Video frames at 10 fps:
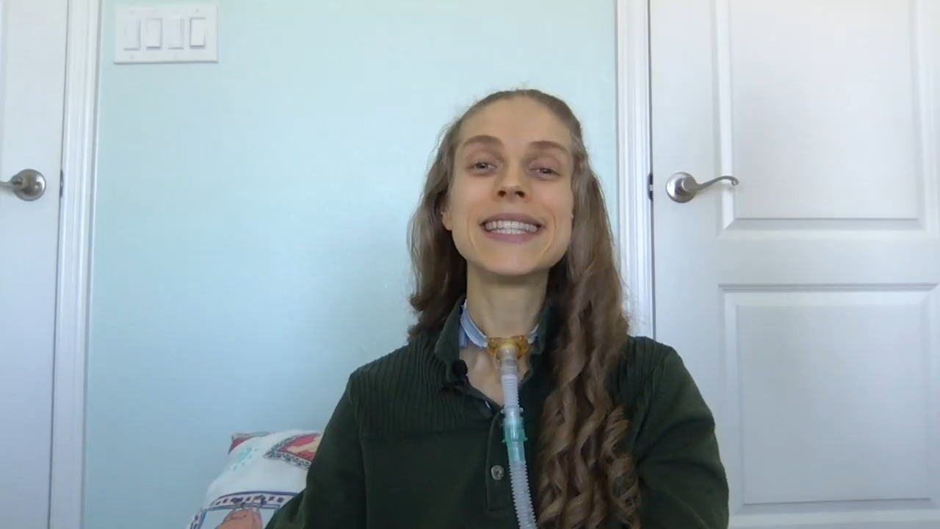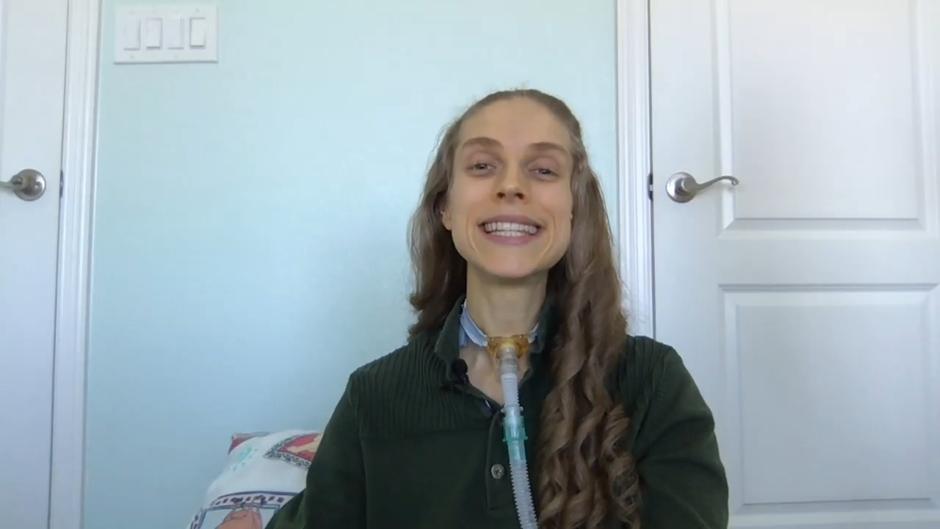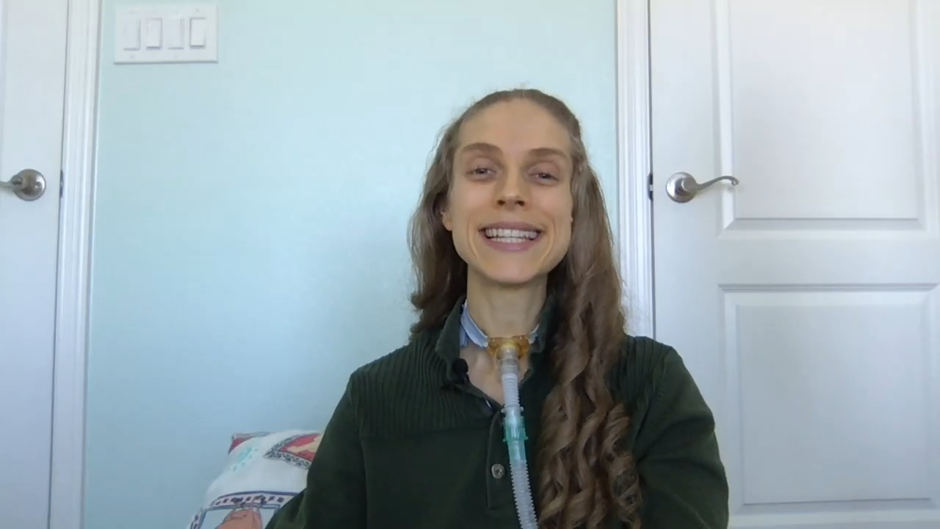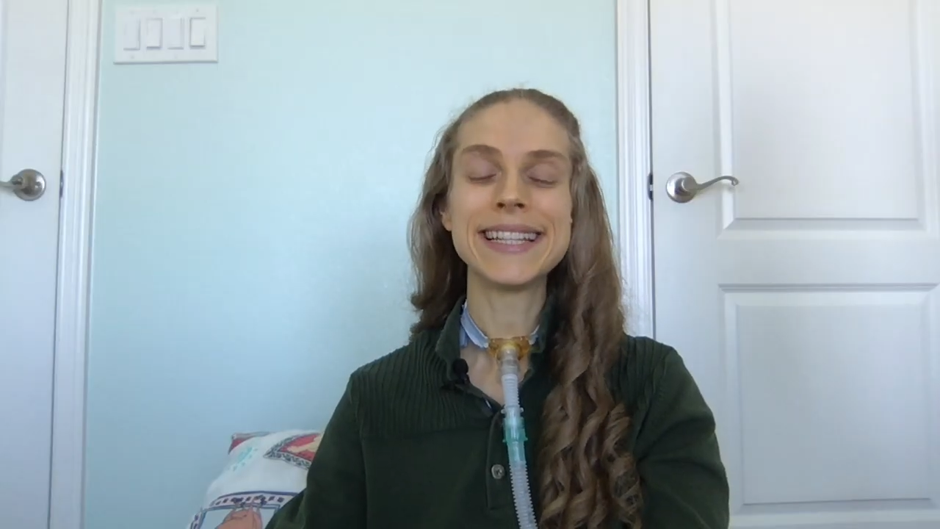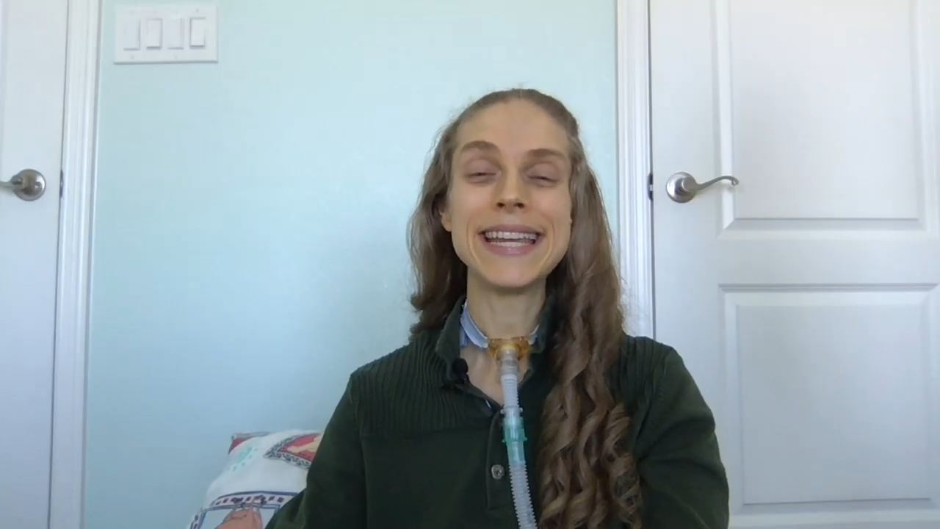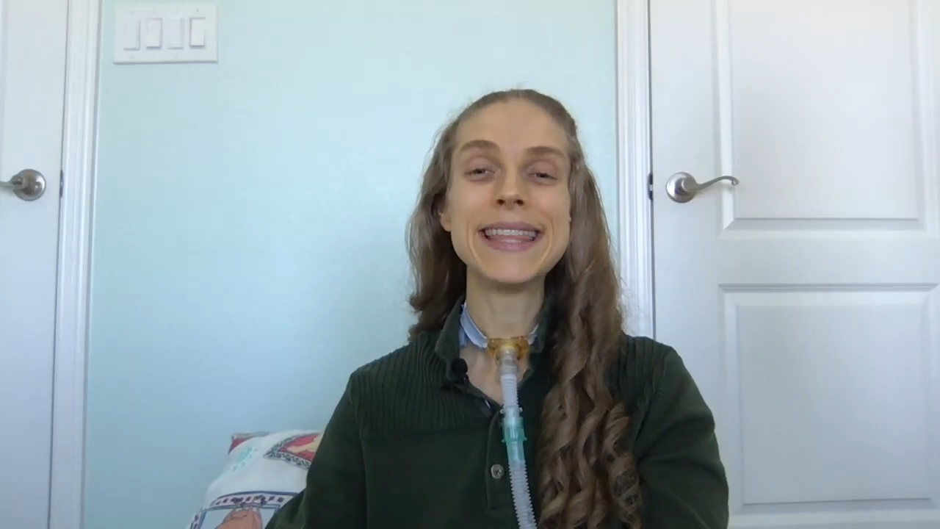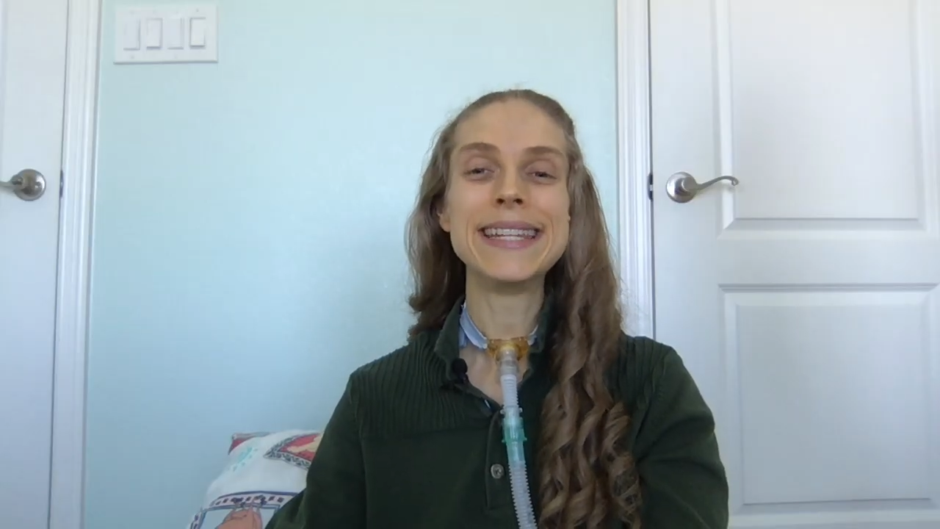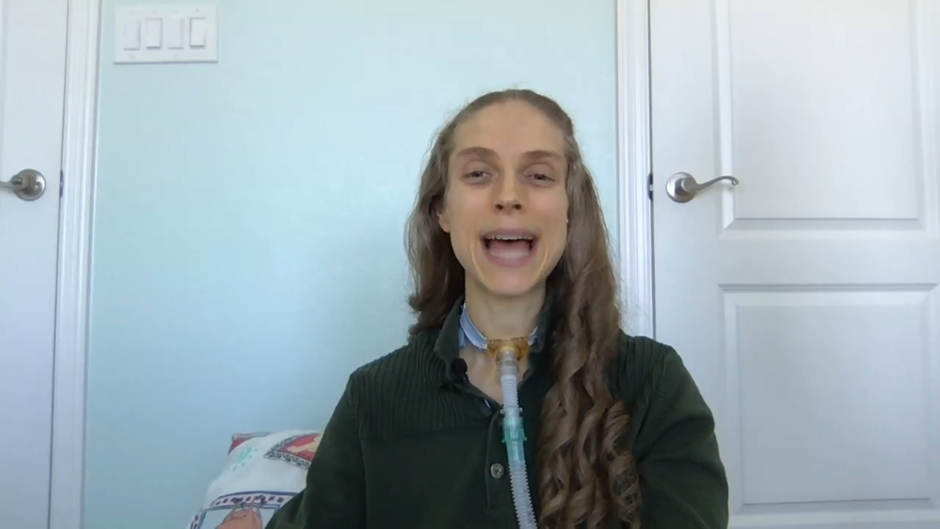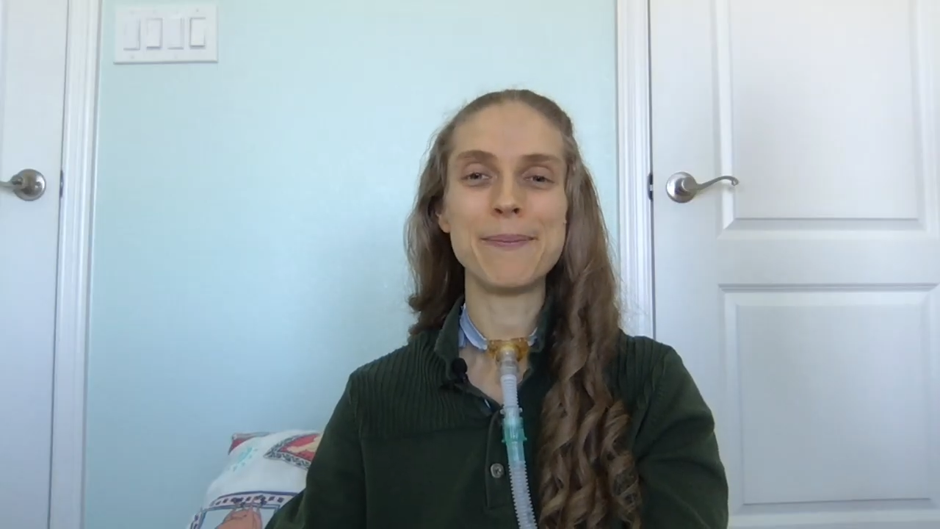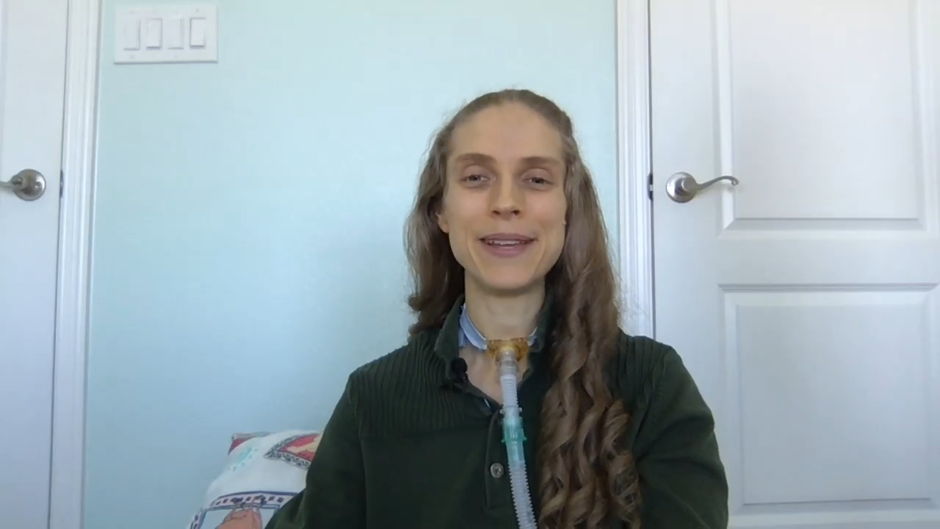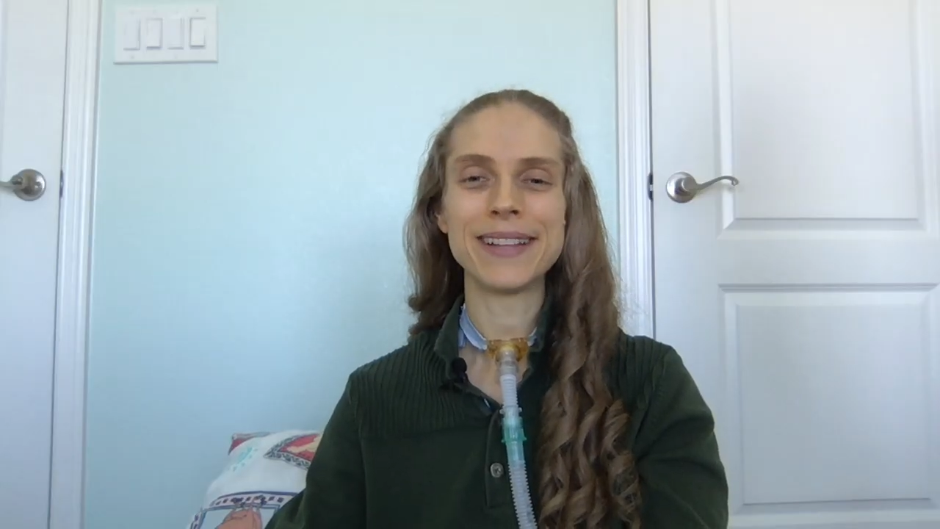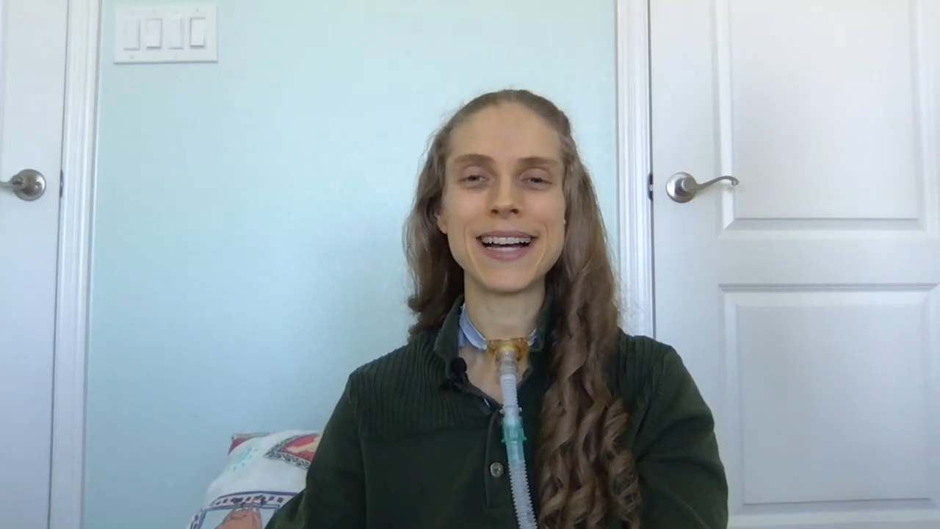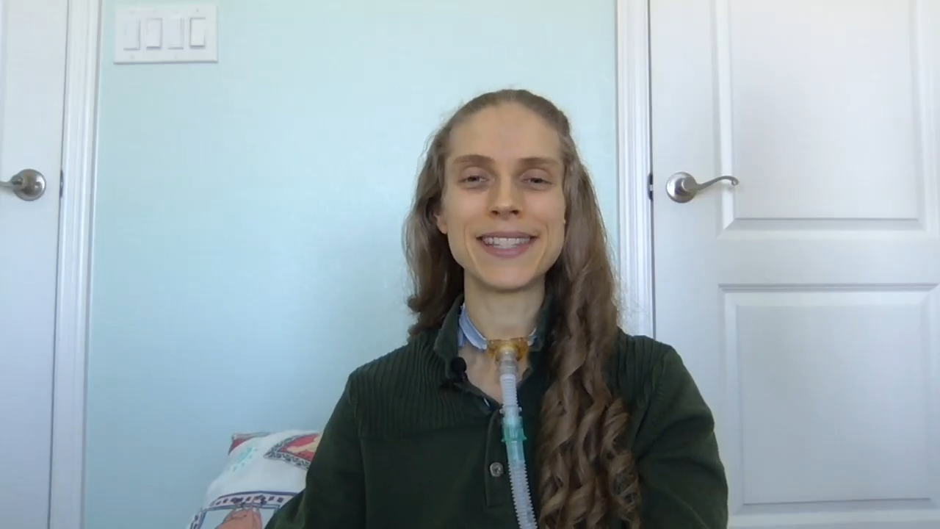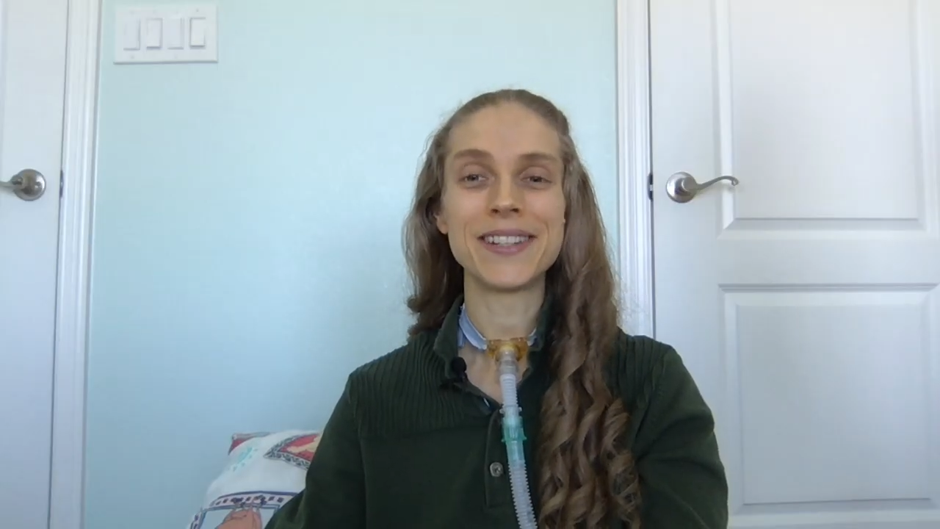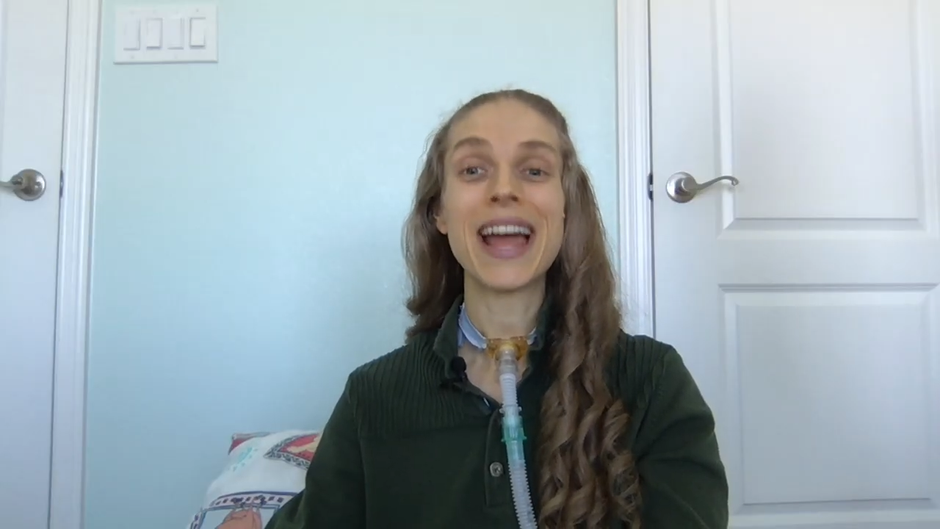to clean the
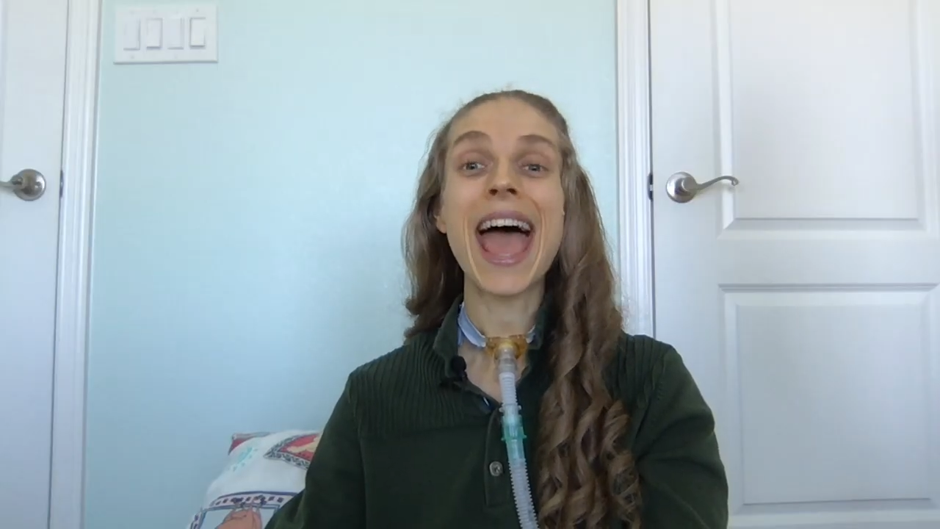nebulizer